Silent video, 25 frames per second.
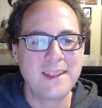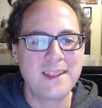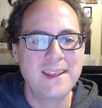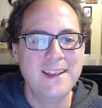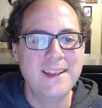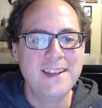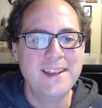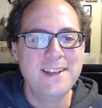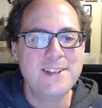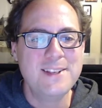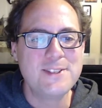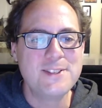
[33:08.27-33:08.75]

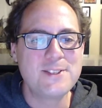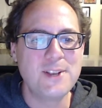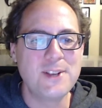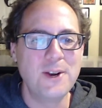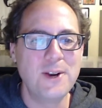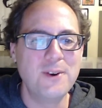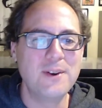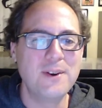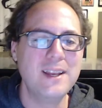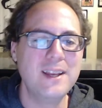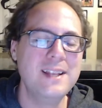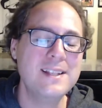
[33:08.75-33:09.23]
So
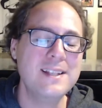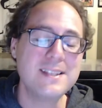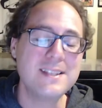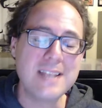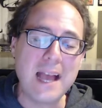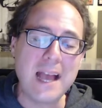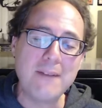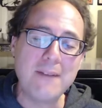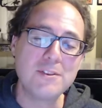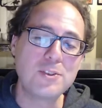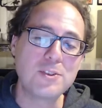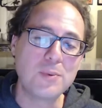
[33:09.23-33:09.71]
in
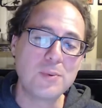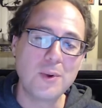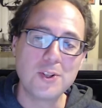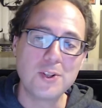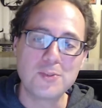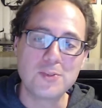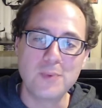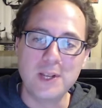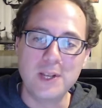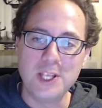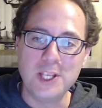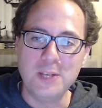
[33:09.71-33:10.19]
Savage Worlds,
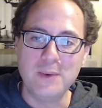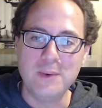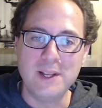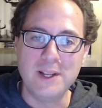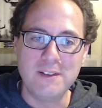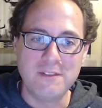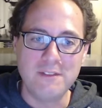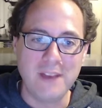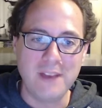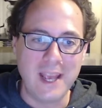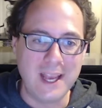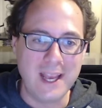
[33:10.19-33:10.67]
when you
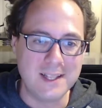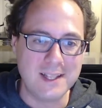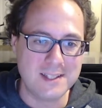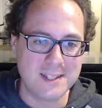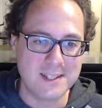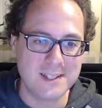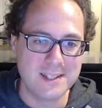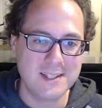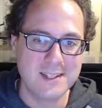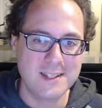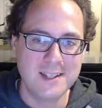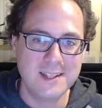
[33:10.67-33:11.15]

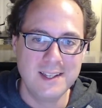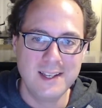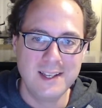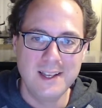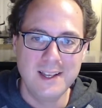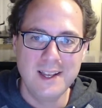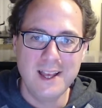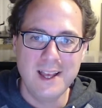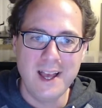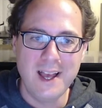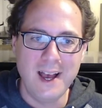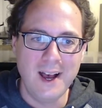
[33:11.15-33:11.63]
advance,
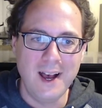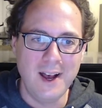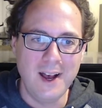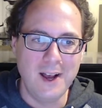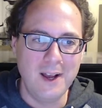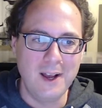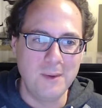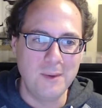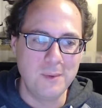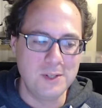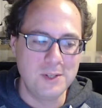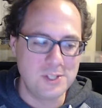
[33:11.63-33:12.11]

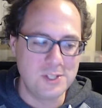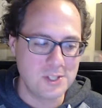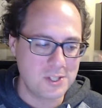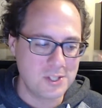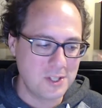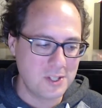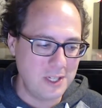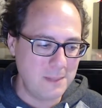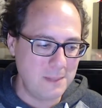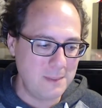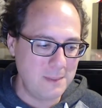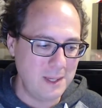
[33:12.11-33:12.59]
which is
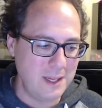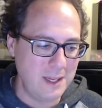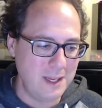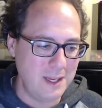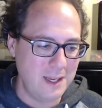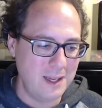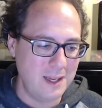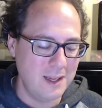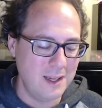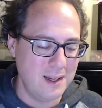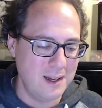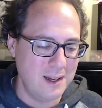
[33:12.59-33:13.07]
going to
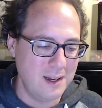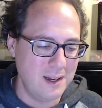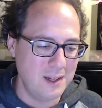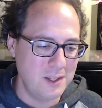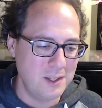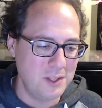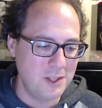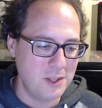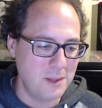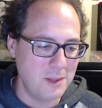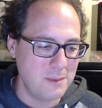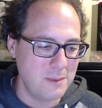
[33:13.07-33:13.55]
be
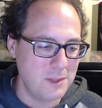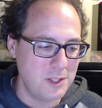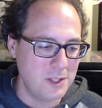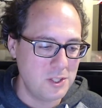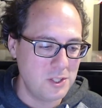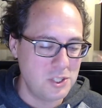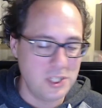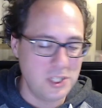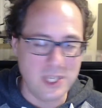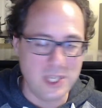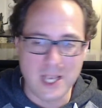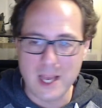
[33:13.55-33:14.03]
the
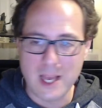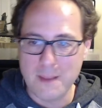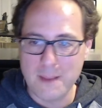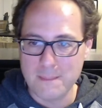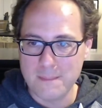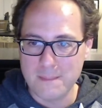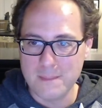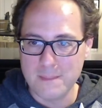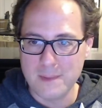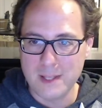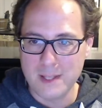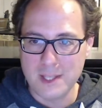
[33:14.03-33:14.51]

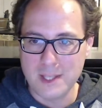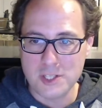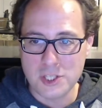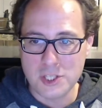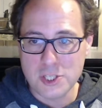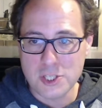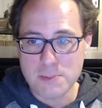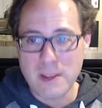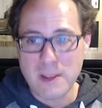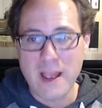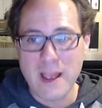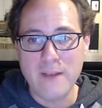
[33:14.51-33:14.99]
GM, this used
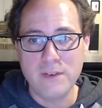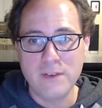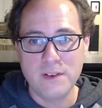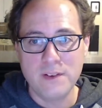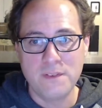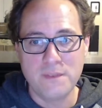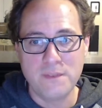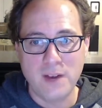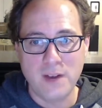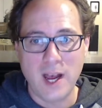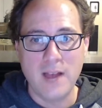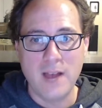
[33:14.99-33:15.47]
to be every
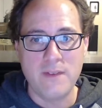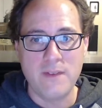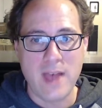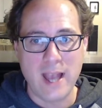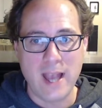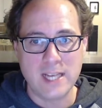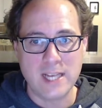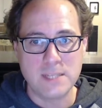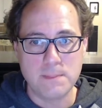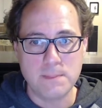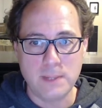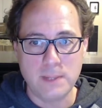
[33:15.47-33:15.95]
5
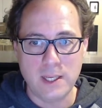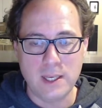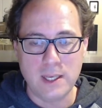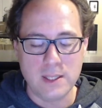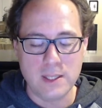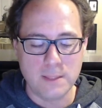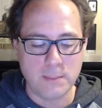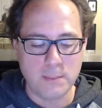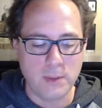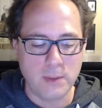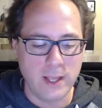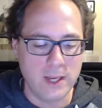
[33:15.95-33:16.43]
XP the
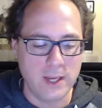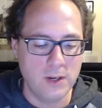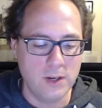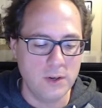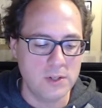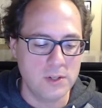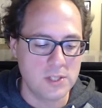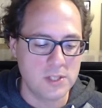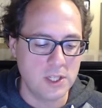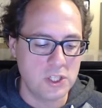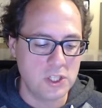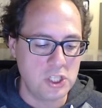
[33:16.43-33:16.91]

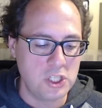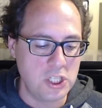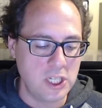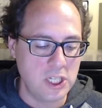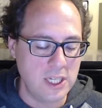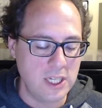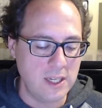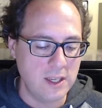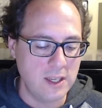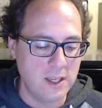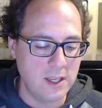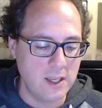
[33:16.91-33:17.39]
players
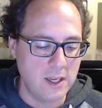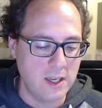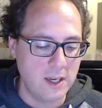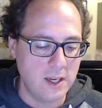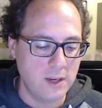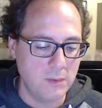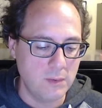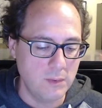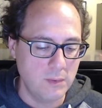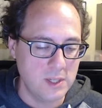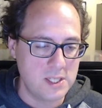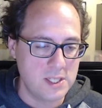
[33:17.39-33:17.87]

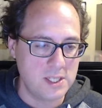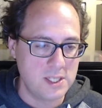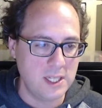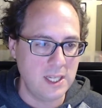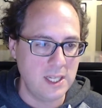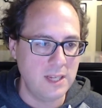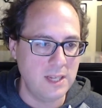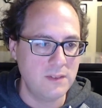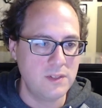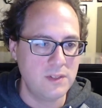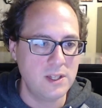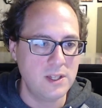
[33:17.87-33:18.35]

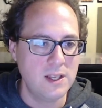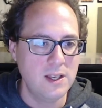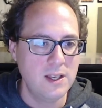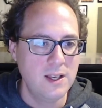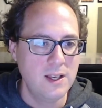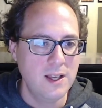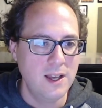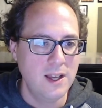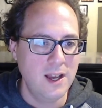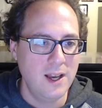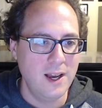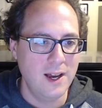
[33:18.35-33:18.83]
received.
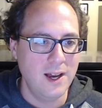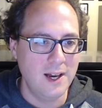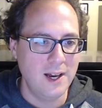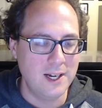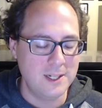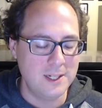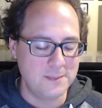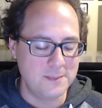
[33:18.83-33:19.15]
Now